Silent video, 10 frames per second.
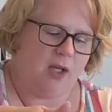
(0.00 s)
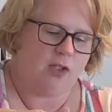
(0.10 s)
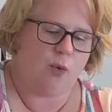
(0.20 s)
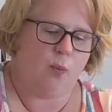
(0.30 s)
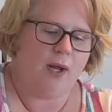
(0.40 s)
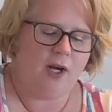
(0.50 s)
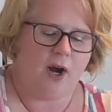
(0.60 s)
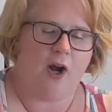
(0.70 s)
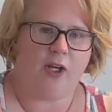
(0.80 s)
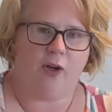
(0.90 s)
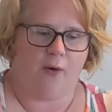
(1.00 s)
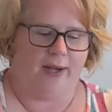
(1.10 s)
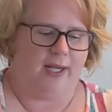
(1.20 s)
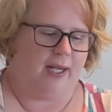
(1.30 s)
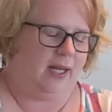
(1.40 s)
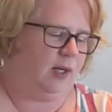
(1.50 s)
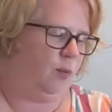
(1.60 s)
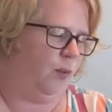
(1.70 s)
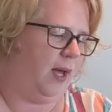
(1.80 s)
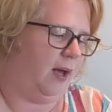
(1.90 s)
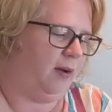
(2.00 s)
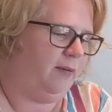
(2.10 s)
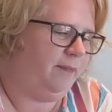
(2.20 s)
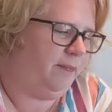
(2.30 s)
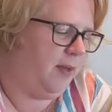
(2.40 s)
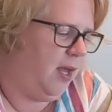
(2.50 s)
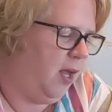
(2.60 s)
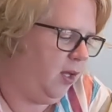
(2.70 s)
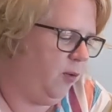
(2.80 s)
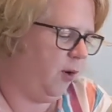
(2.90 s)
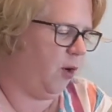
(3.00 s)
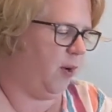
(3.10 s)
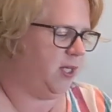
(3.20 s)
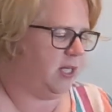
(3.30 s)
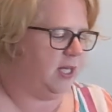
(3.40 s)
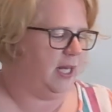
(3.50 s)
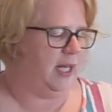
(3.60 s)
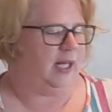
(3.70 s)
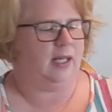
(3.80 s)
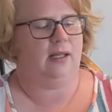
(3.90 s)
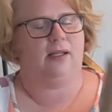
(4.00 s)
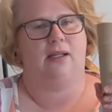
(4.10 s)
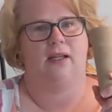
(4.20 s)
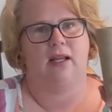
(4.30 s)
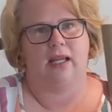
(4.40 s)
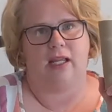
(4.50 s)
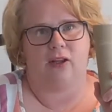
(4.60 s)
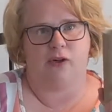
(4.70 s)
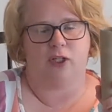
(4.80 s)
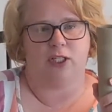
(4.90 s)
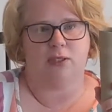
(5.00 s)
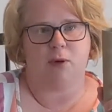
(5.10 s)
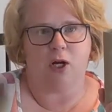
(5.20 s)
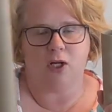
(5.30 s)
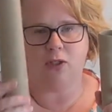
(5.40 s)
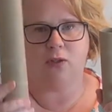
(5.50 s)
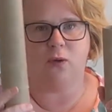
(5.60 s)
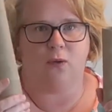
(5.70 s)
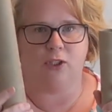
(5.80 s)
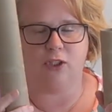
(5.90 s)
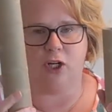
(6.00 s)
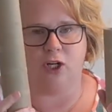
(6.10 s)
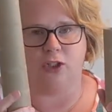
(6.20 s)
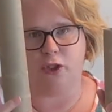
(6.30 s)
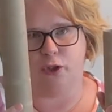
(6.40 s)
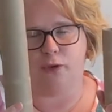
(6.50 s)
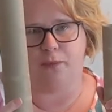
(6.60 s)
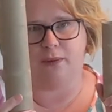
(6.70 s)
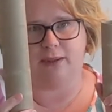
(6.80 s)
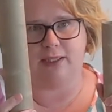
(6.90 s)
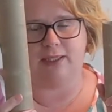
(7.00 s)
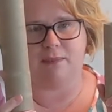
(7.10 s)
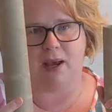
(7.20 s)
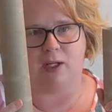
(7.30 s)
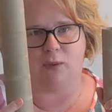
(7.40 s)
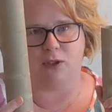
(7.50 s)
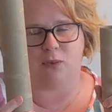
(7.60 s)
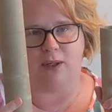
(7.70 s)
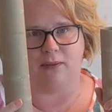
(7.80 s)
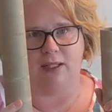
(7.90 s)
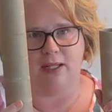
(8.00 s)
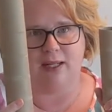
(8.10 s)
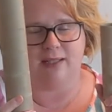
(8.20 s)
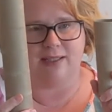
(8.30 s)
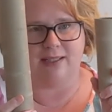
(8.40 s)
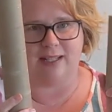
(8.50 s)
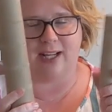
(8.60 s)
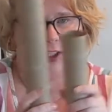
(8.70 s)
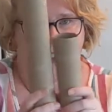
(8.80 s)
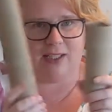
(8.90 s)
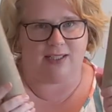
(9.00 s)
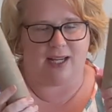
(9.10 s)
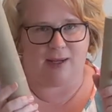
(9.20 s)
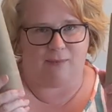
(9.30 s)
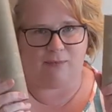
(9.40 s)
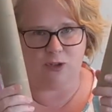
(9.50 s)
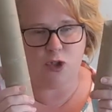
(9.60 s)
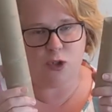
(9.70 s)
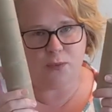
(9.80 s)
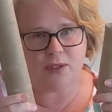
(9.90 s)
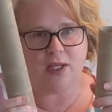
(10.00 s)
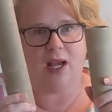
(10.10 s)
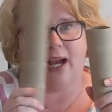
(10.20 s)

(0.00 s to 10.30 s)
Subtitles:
So what are you going to need? Well, you are going to need either a small or a tall tube. Doesn't matter which one. This is actually the same tubes.